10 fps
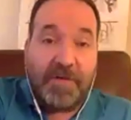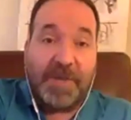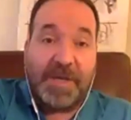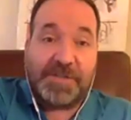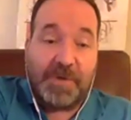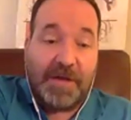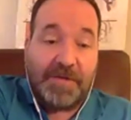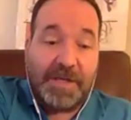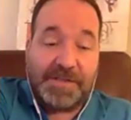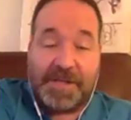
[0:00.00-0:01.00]
of my
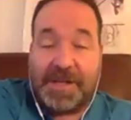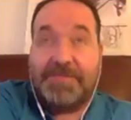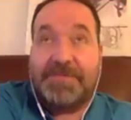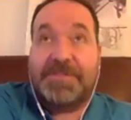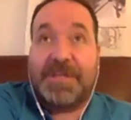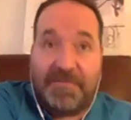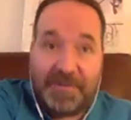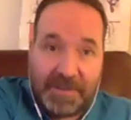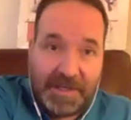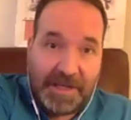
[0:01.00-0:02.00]
surroundings, and I'm
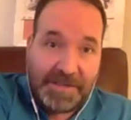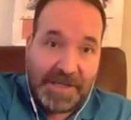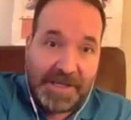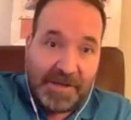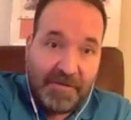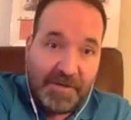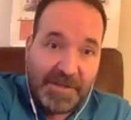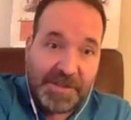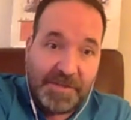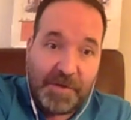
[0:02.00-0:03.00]
definitely not taking care of my
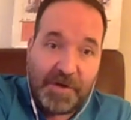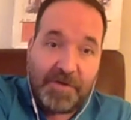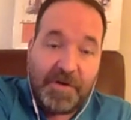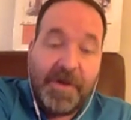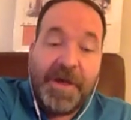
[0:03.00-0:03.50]
scene partner.